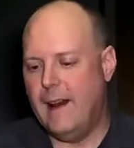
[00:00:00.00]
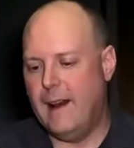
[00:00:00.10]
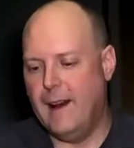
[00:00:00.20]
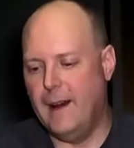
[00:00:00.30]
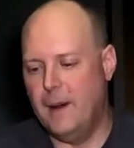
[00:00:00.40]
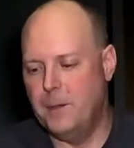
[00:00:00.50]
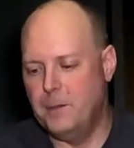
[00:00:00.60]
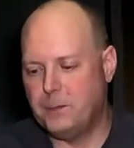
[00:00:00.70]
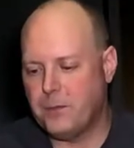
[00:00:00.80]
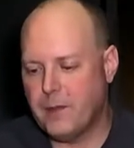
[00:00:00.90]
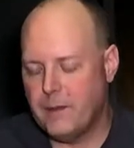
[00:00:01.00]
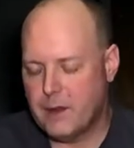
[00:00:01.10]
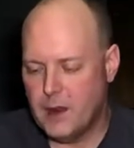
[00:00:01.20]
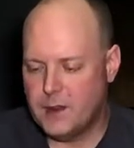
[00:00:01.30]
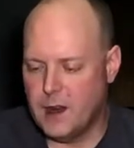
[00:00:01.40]
Um,
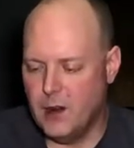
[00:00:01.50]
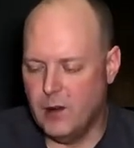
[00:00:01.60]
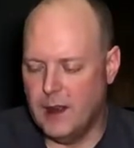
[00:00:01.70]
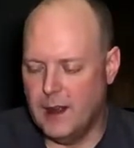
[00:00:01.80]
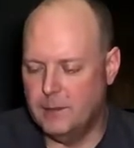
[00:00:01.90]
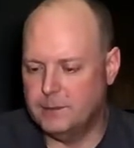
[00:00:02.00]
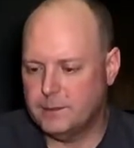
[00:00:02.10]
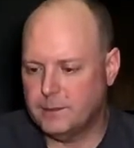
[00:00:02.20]
so um,